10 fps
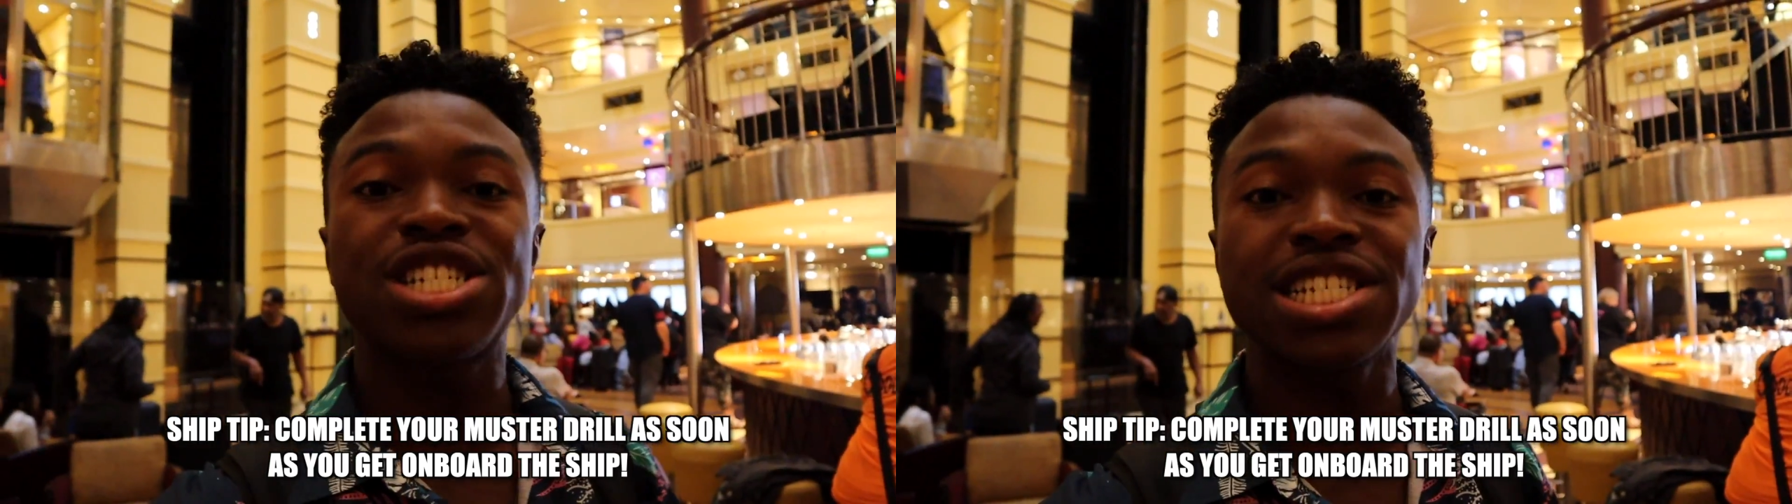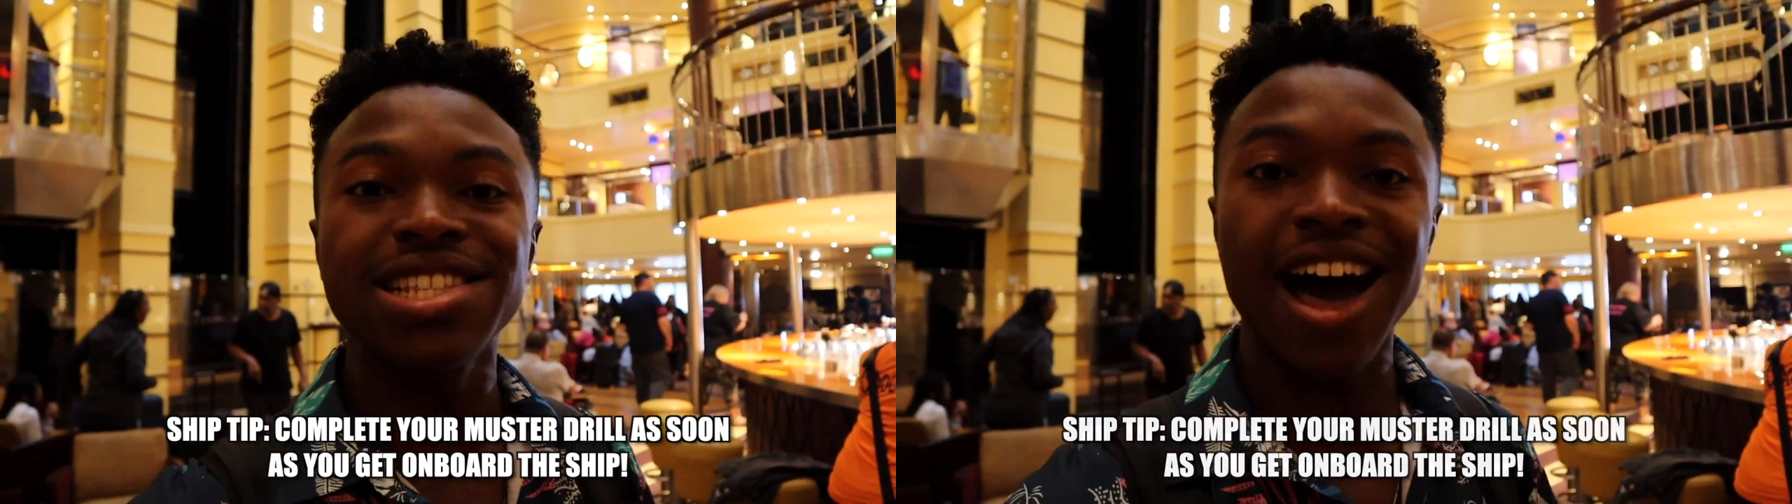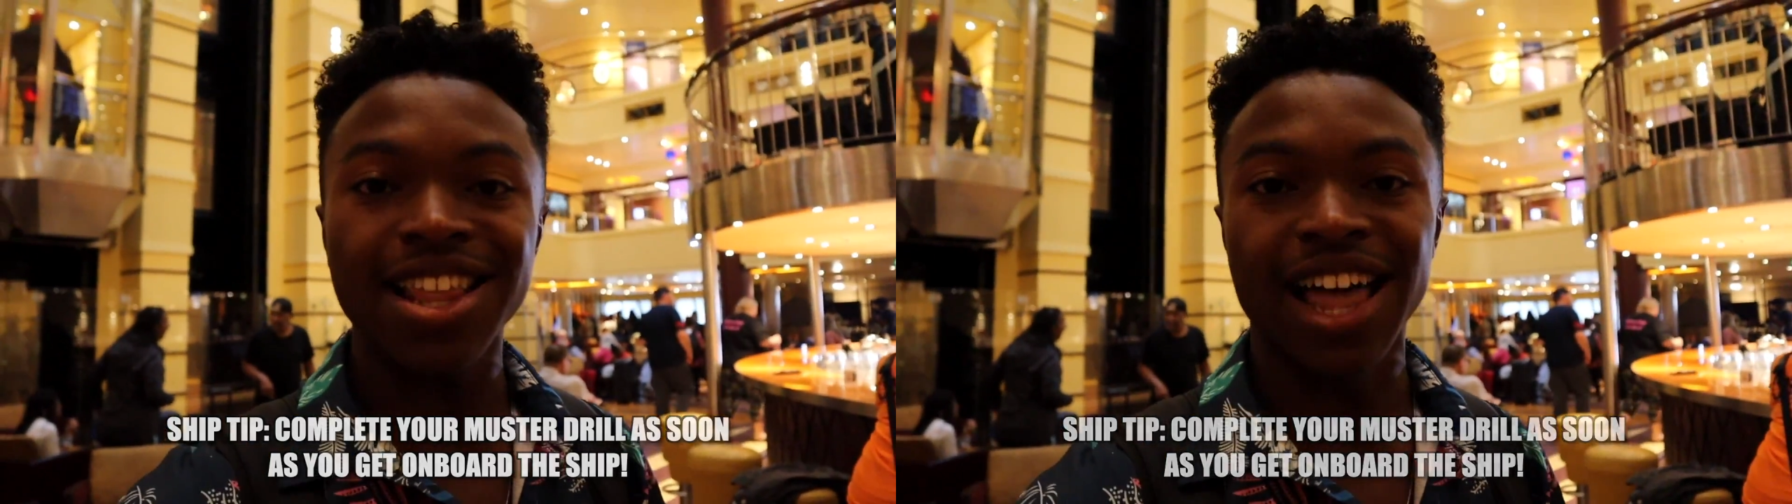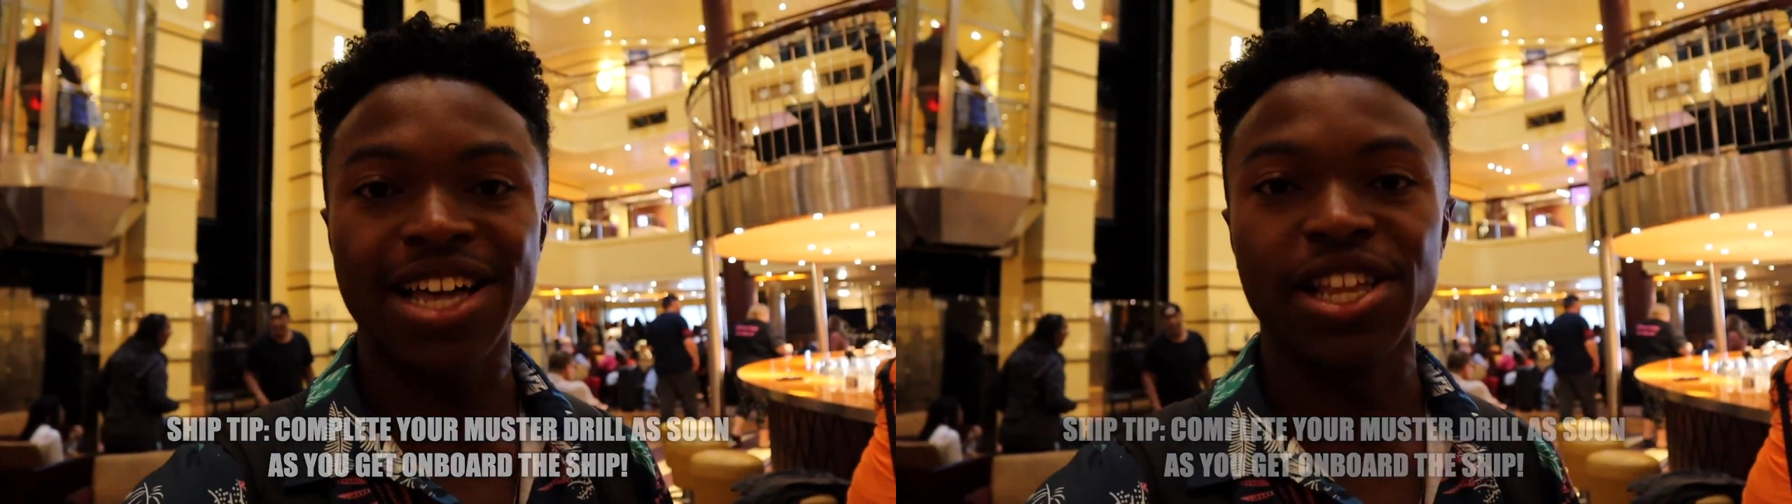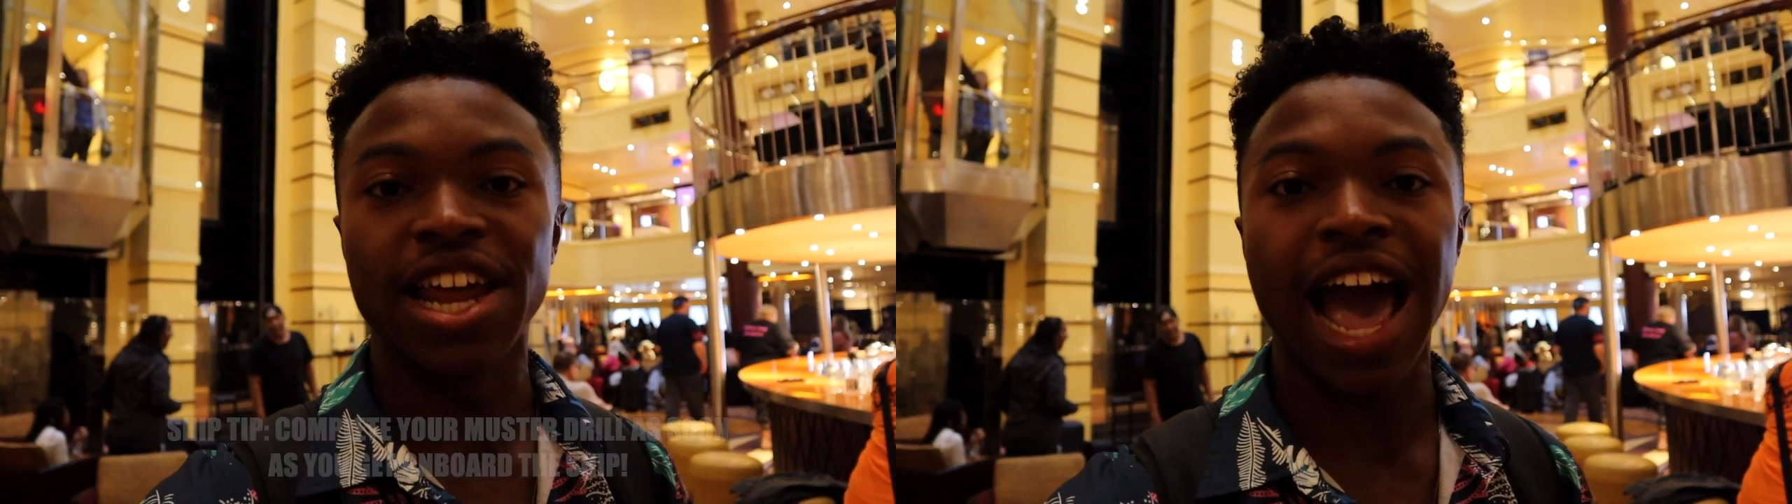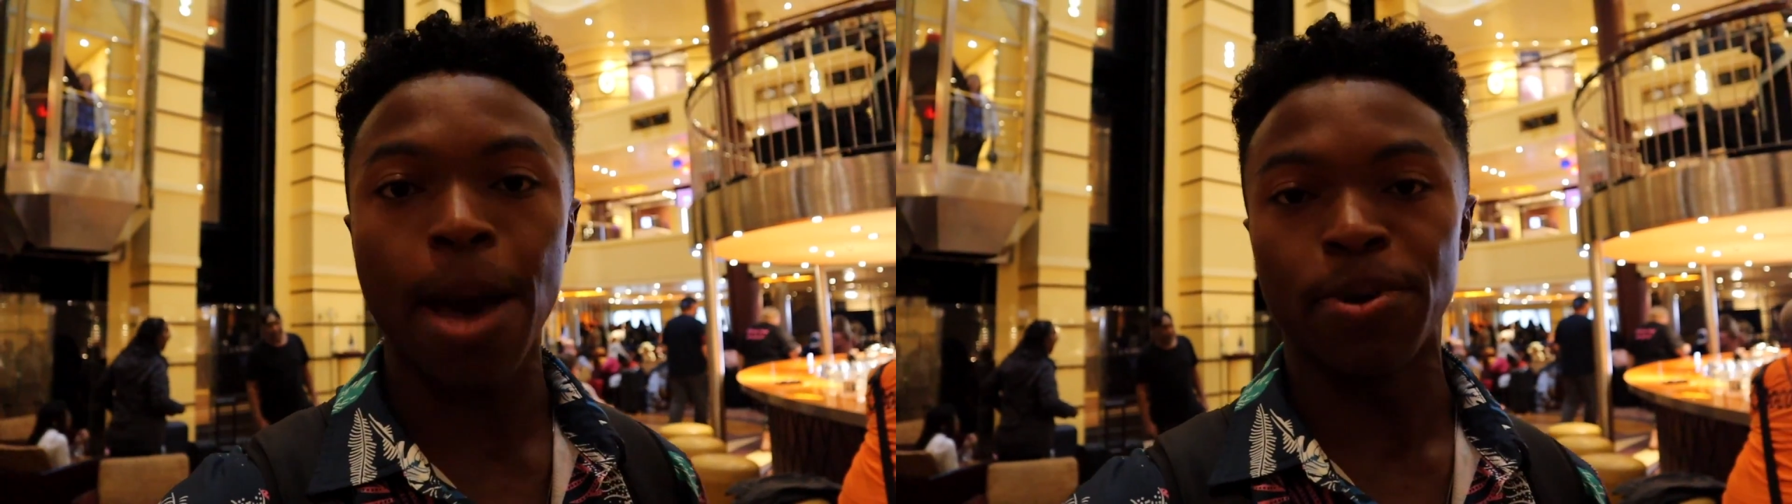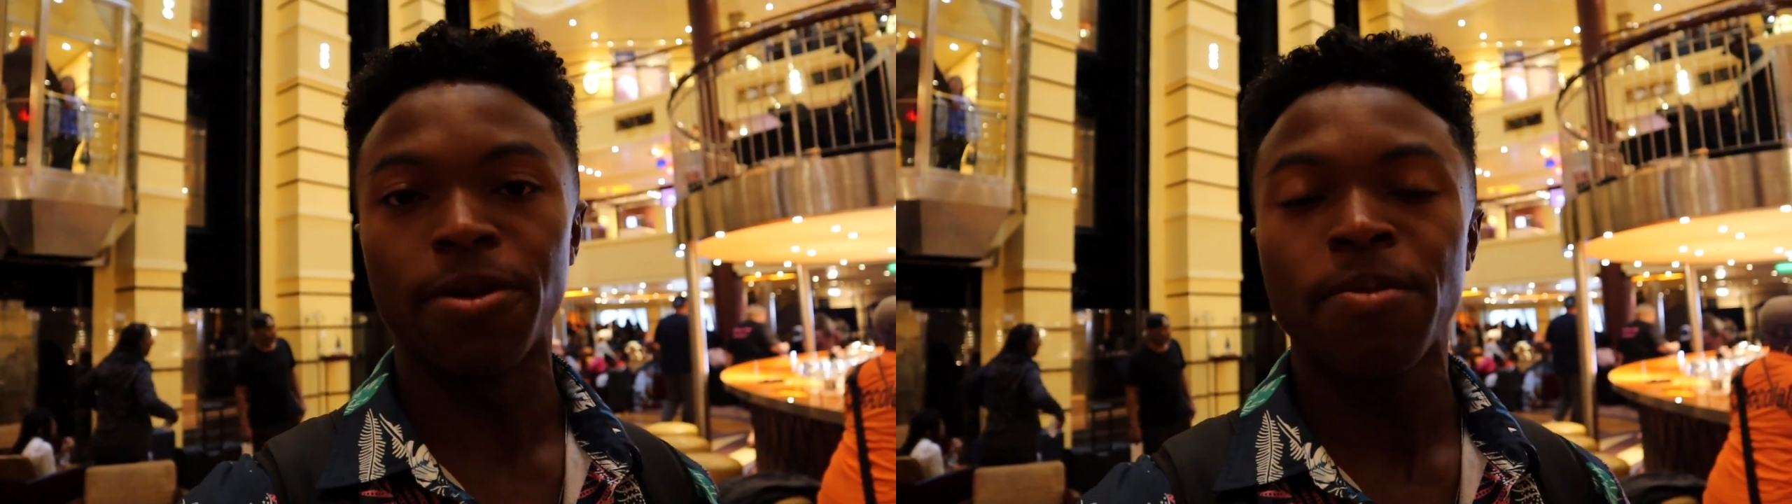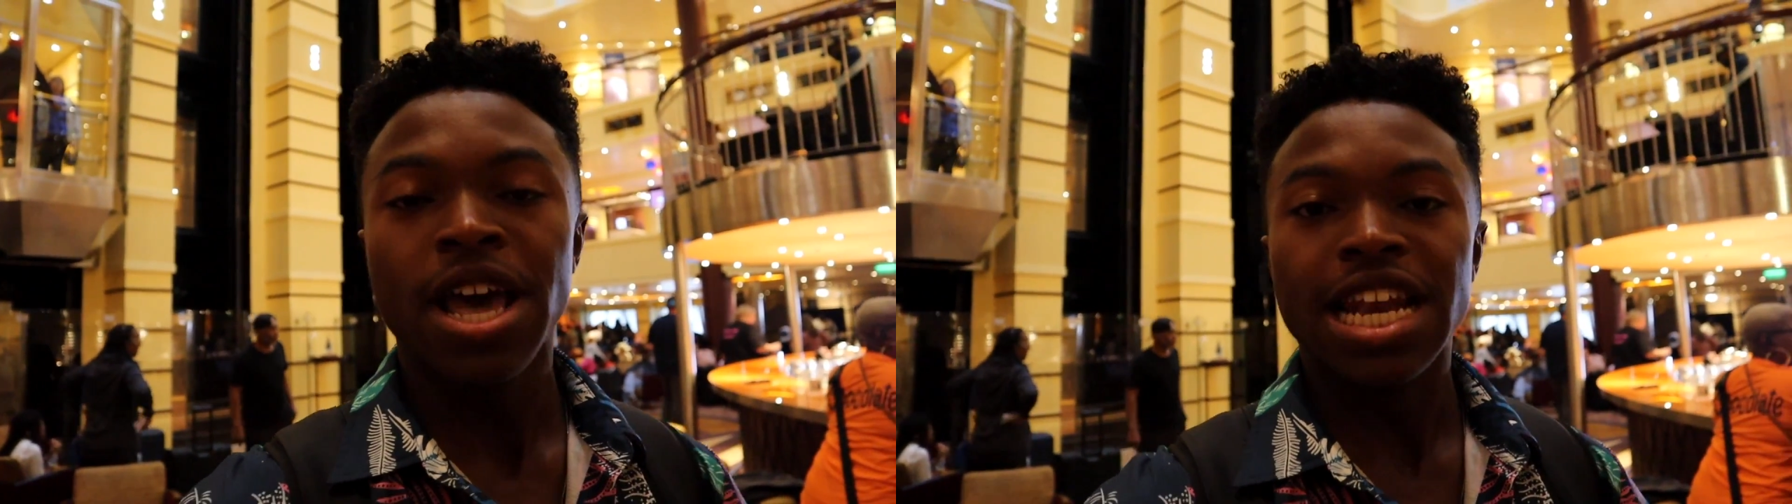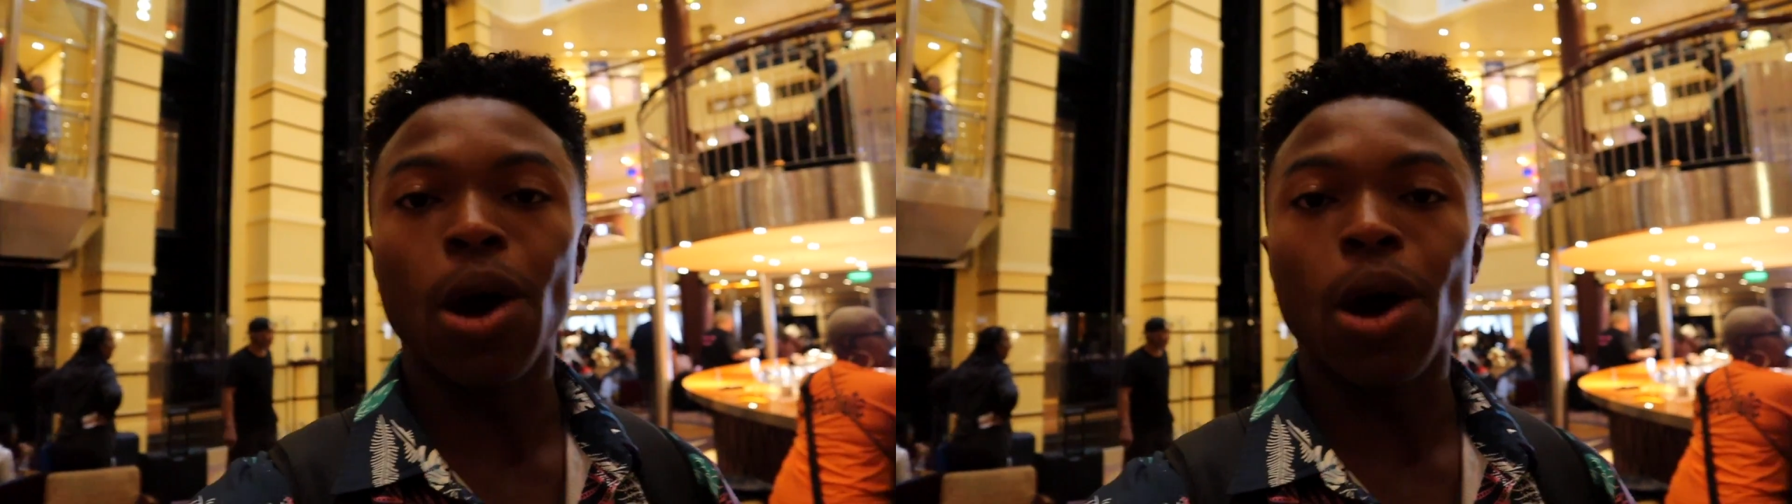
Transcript: which is not likely to happen.